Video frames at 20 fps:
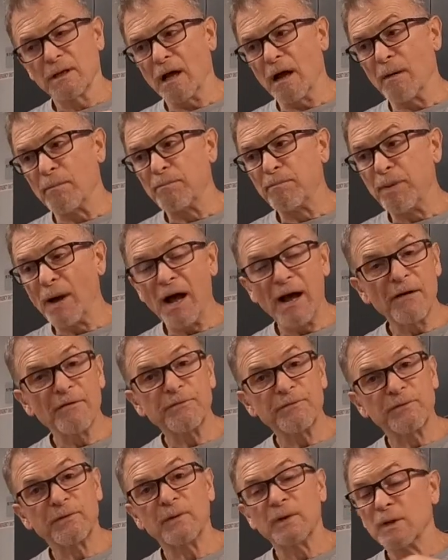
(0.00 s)

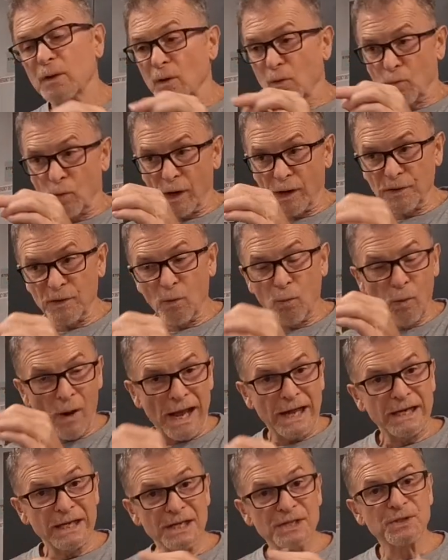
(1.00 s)
above where the
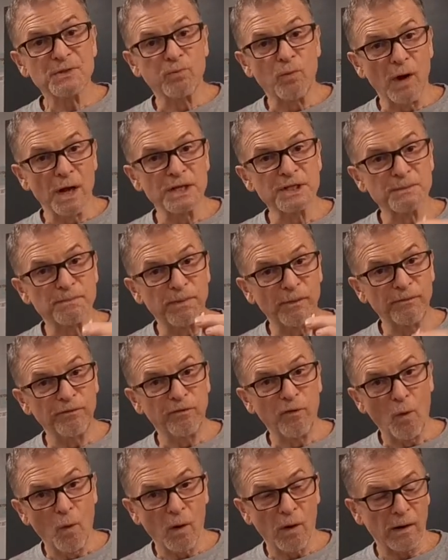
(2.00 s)
wetness was
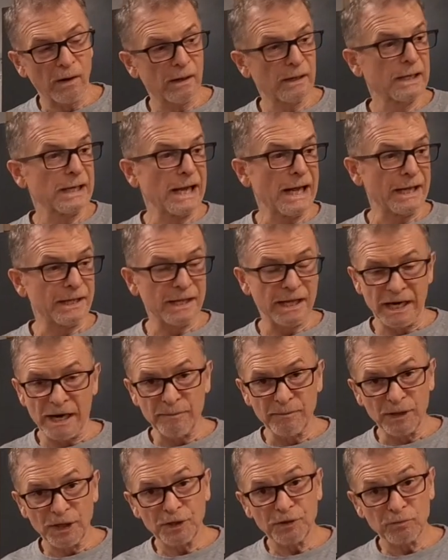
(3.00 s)
before. And then I'm
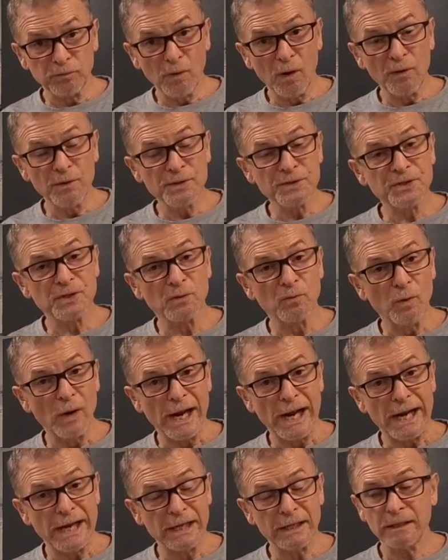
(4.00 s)
going to throw this
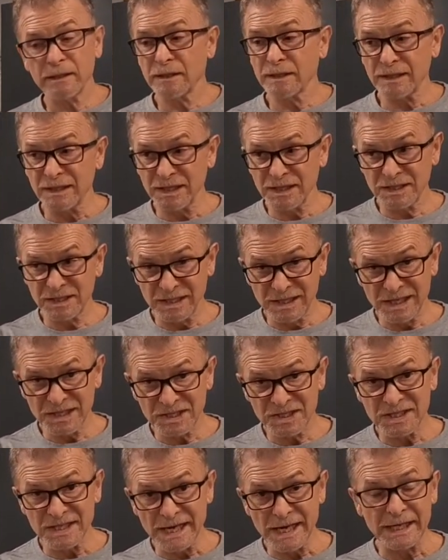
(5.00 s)
away,
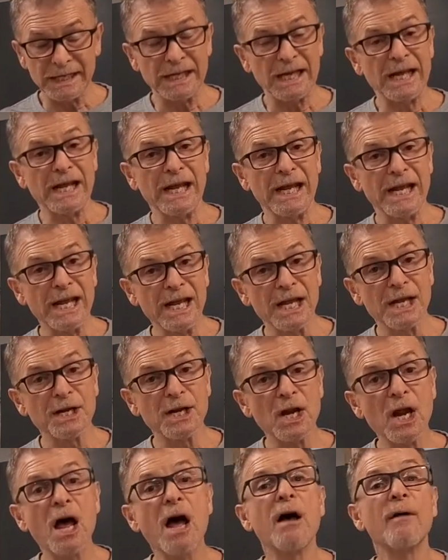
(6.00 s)
this thing,
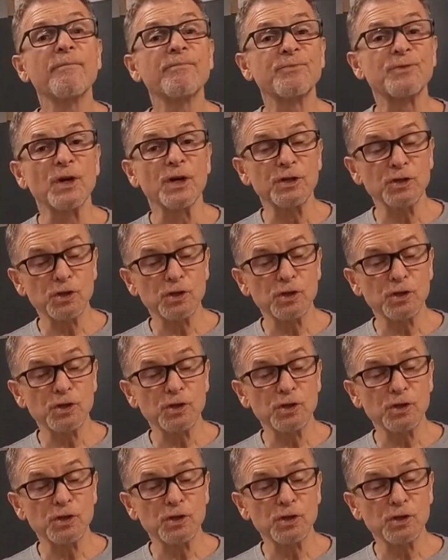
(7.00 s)
in the